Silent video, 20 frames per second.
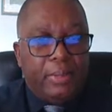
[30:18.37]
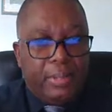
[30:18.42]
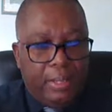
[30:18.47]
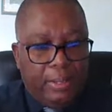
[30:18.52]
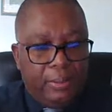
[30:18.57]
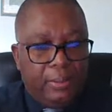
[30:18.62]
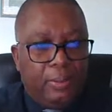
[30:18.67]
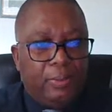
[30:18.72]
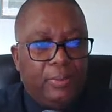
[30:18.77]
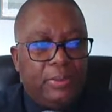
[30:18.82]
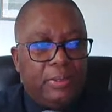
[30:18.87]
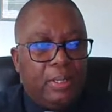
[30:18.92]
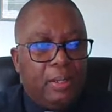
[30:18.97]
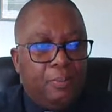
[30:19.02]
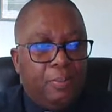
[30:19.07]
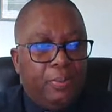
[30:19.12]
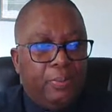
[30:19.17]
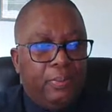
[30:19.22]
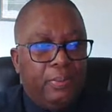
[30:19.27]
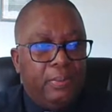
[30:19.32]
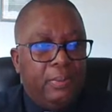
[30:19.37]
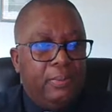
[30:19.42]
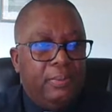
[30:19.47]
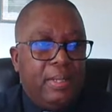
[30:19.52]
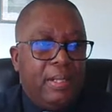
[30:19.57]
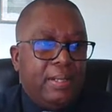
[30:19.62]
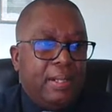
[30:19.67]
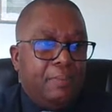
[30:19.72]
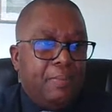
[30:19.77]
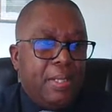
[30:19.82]
the unknown sample,
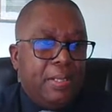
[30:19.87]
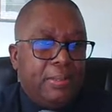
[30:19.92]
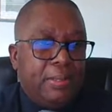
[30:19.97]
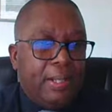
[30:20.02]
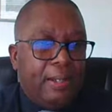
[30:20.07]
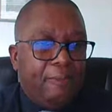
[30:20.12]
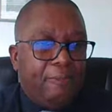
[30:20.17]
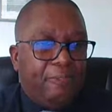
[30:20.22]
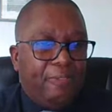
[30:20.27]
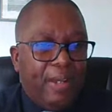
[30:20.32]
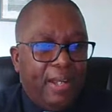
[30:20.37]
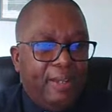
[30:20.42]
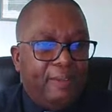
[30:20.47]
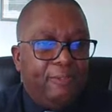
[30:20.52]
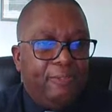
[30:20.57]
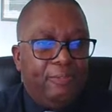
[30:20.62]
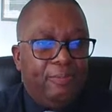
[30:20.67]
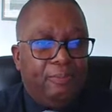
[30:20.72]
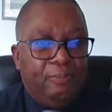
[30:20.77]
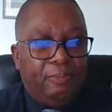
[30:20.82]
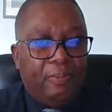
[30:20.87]
then that means you have five